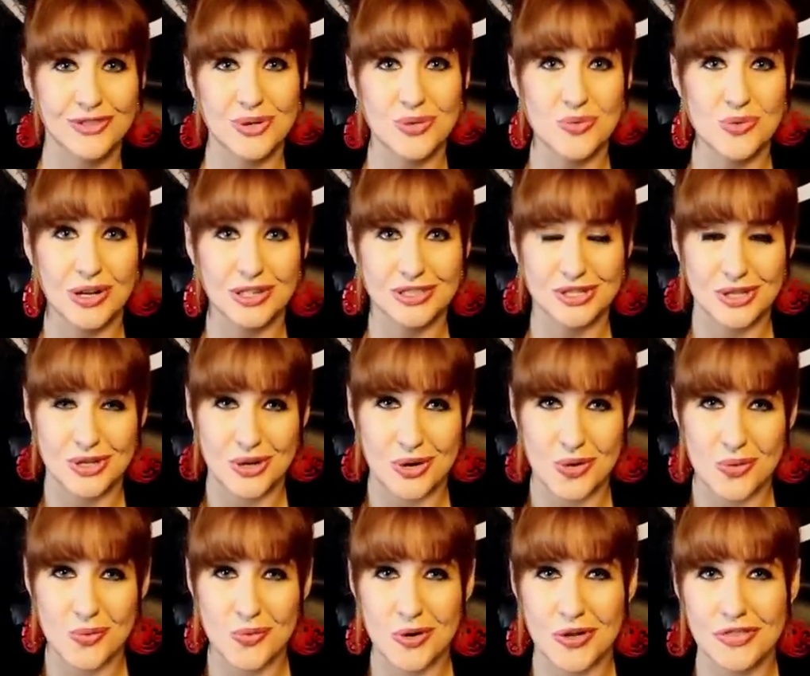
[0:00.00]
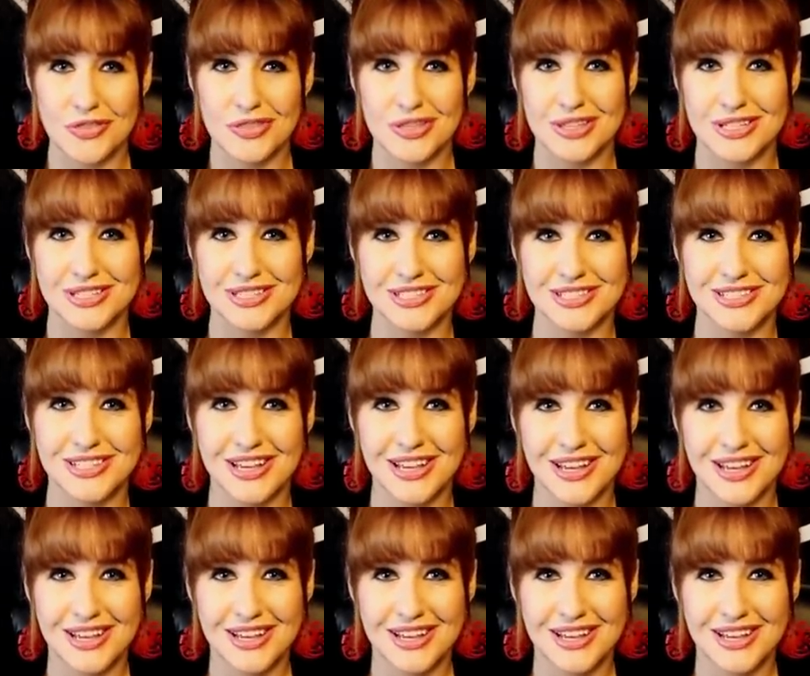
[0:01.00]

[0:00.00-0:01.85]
you want to know what this